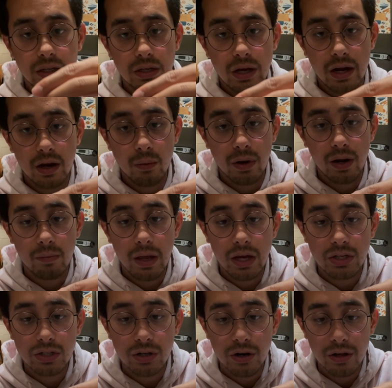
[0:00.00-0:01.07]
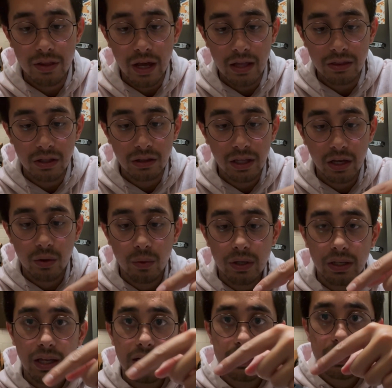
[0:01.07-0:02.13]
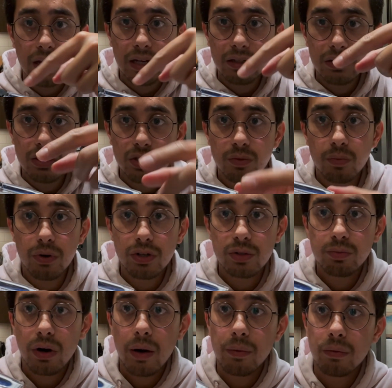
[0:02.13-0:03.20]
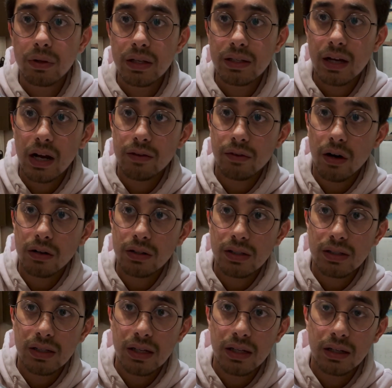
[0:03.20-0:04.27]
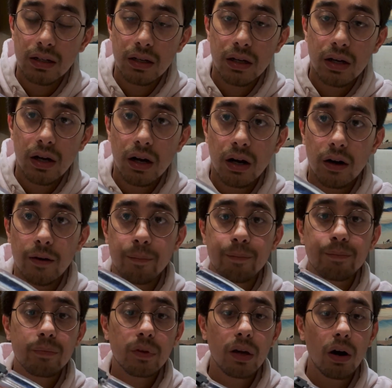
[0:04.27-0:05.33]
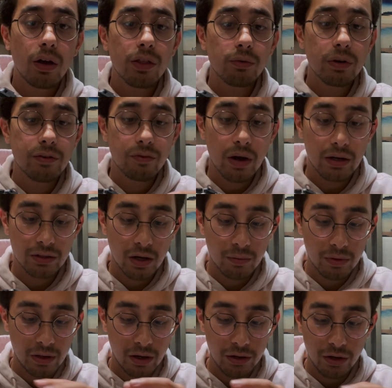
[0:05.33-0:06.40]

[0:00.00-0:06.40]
then you kind of want to make sure that the liquid gets like dispersed properly. It's kind of hard to see it on the refractometer there. You